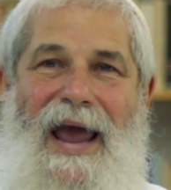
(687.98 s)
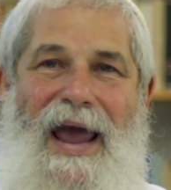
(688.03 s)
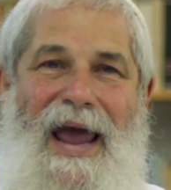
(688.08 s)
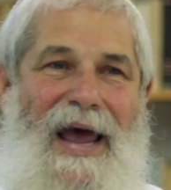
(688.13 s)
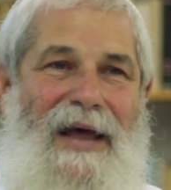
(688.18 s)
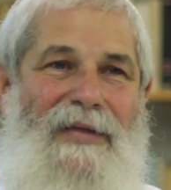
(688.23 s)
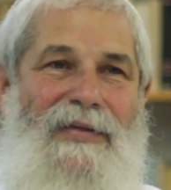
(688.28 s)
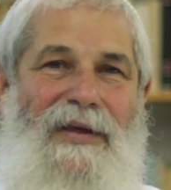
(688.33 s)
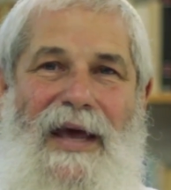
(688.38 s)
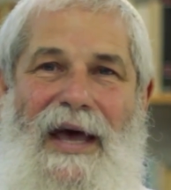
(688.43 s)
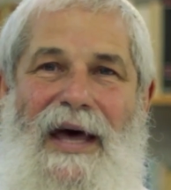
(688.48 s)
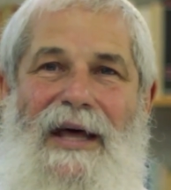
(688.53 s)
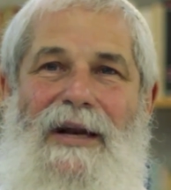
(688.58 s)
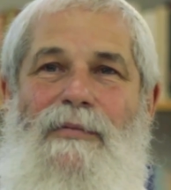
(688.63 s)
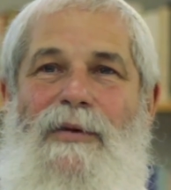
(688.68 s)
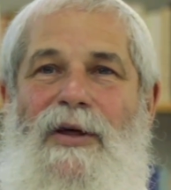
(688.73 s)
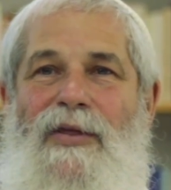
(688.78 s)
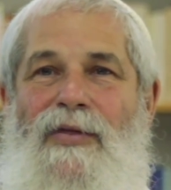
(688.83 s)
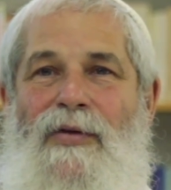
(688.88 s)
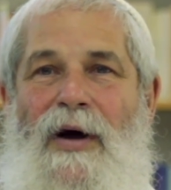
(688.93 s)
And the
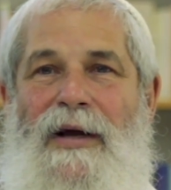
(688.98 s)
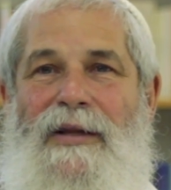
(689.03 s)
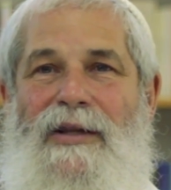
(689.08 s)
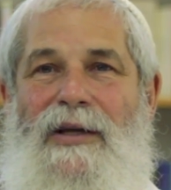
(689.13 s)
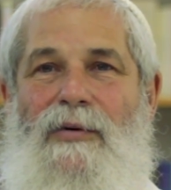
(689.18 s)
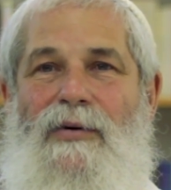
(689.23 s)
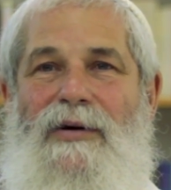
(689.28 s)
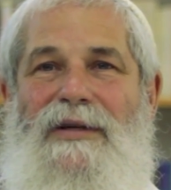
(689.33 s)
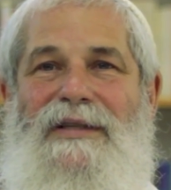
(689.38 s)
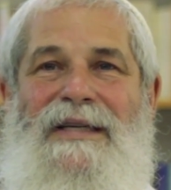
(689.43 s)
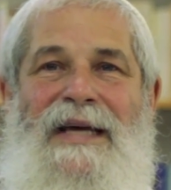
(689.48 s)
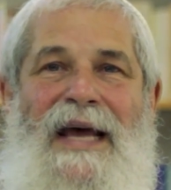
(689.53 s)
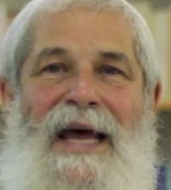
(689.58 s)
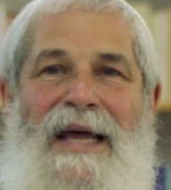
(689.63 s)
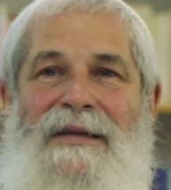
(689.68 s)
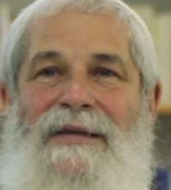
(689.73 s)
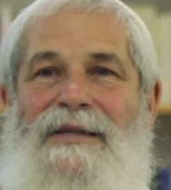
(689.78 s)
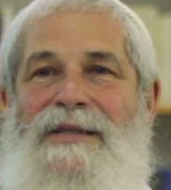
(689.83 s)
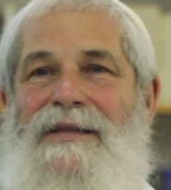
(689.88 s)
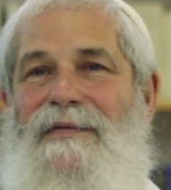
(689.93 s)
enemy thought there were
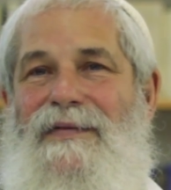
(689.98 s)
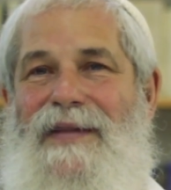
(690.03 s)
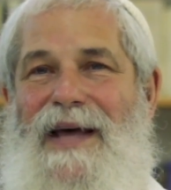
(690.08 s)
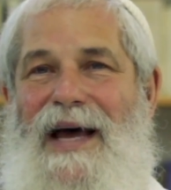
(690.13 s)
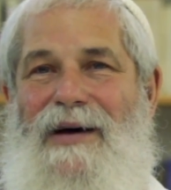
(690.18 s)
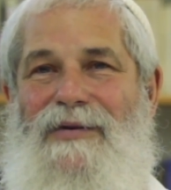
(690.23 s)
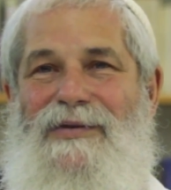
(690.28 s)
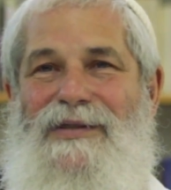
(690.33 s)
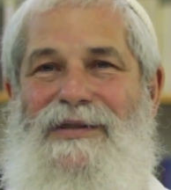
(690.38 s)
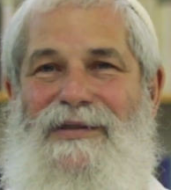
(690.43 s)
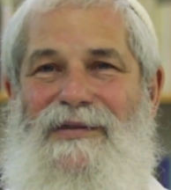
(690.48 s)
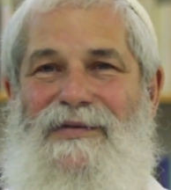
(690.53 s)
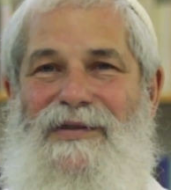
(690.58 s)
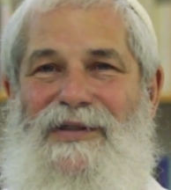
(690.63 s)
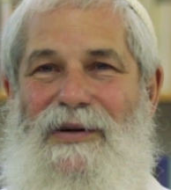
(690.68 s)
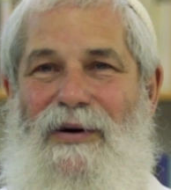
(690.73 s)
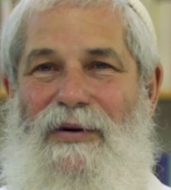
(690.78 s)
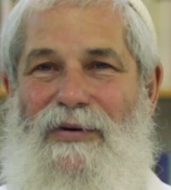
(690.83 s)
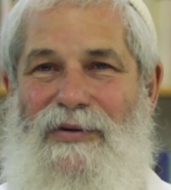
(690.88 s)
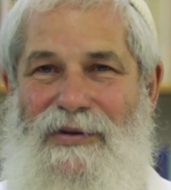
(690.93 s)
tens of thousands of
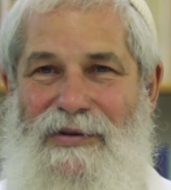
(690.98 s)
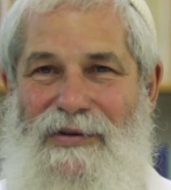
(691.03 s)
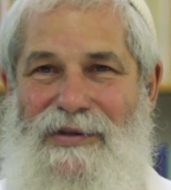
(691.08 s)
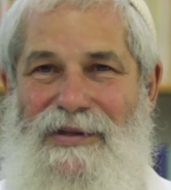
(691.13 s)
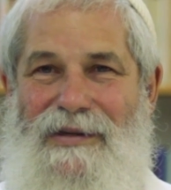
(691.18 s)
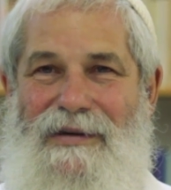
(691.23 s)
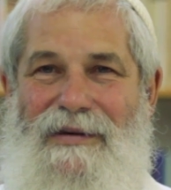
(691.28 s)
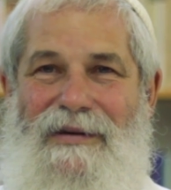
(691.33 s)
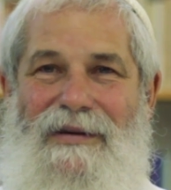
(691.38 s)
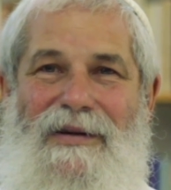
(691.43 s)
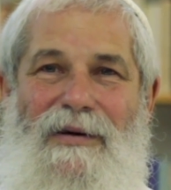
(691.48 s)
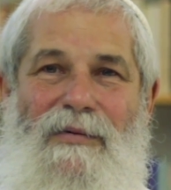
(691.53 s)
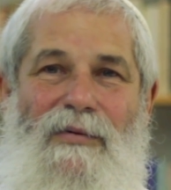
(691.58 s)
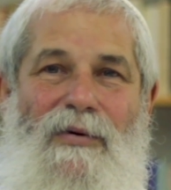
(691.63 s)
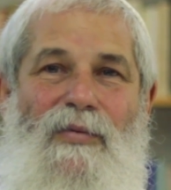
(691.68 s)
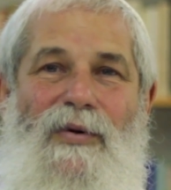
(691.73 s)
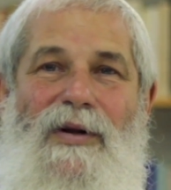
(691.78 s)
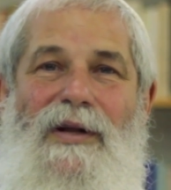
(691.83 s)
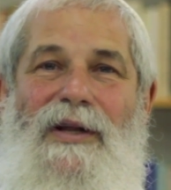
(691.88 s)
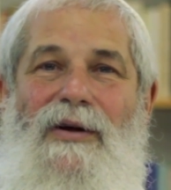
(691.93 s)
soldiers. There
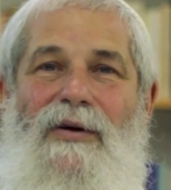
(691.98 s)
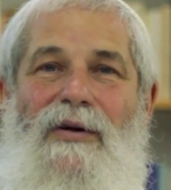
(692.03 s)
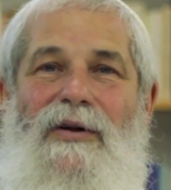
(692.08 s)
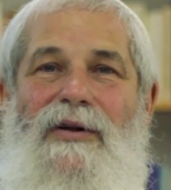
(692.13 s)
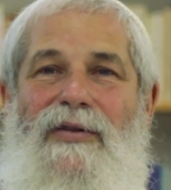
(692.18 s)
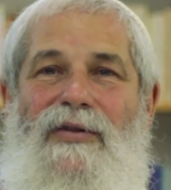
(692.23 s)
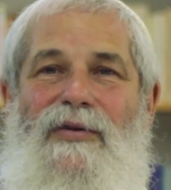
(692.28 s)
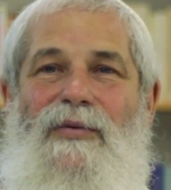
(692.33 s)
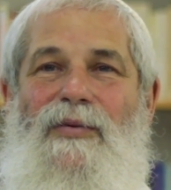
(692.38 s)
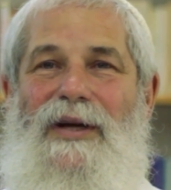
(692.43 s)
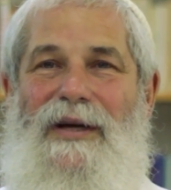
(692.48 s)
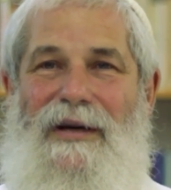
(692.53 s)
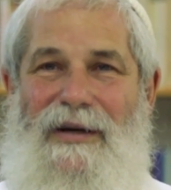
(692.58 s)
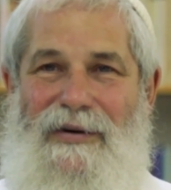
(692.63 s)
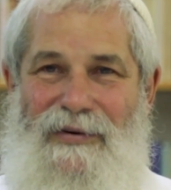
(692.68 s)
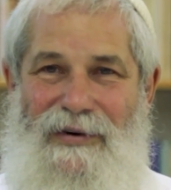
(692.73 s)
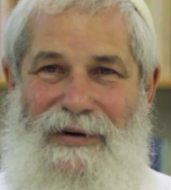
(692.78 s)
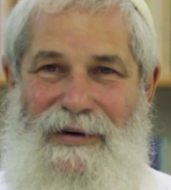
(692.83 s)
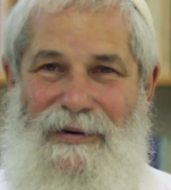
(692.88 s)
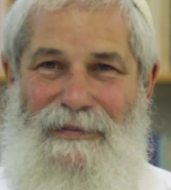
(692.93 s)
were really only
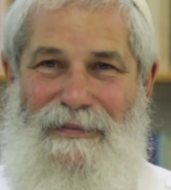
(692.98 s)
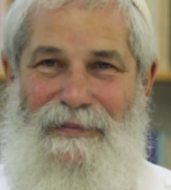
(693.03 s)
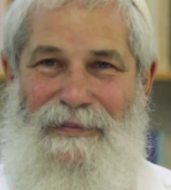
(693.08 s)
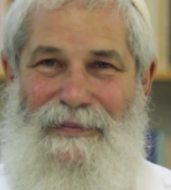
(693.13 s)
300.